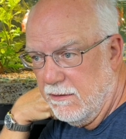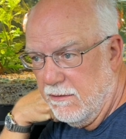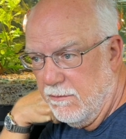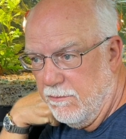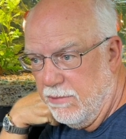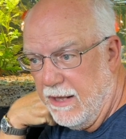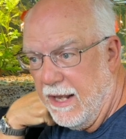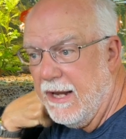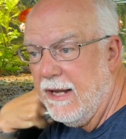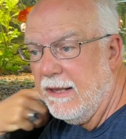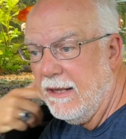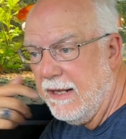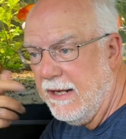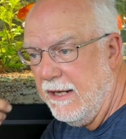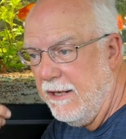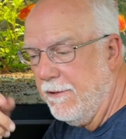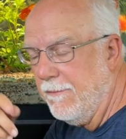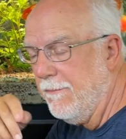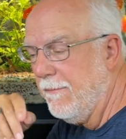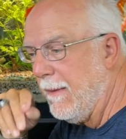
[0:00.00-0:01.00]

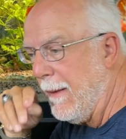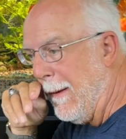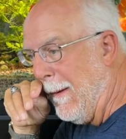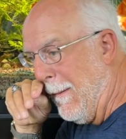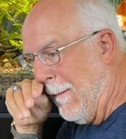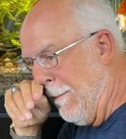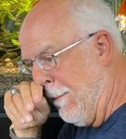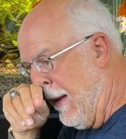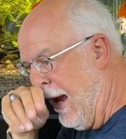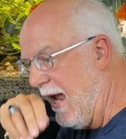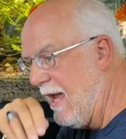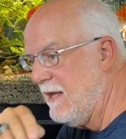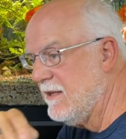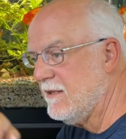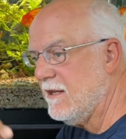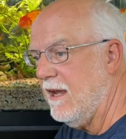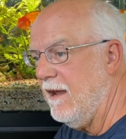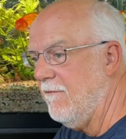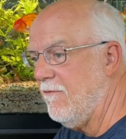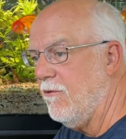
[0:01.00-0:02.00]
plainly as
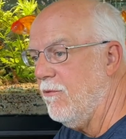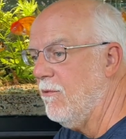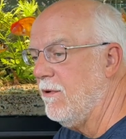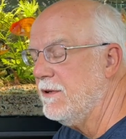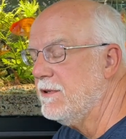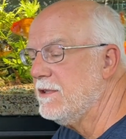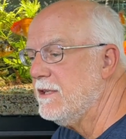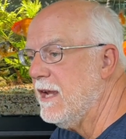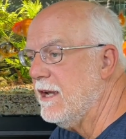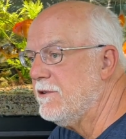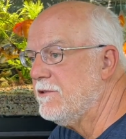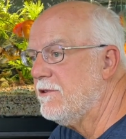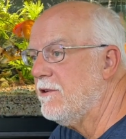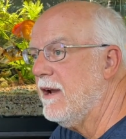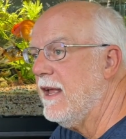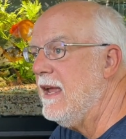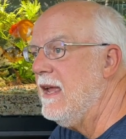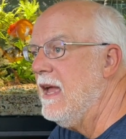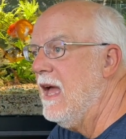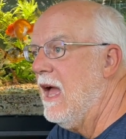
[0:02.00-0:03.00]
if it was
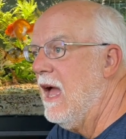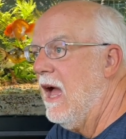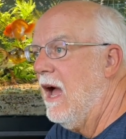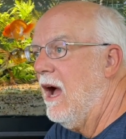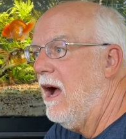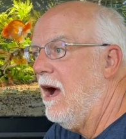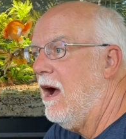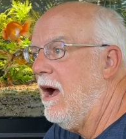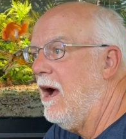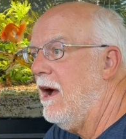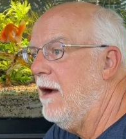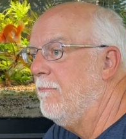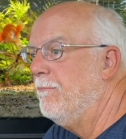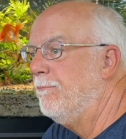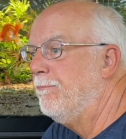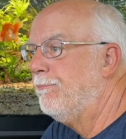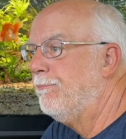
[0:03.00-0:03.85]
yesterday, Eheim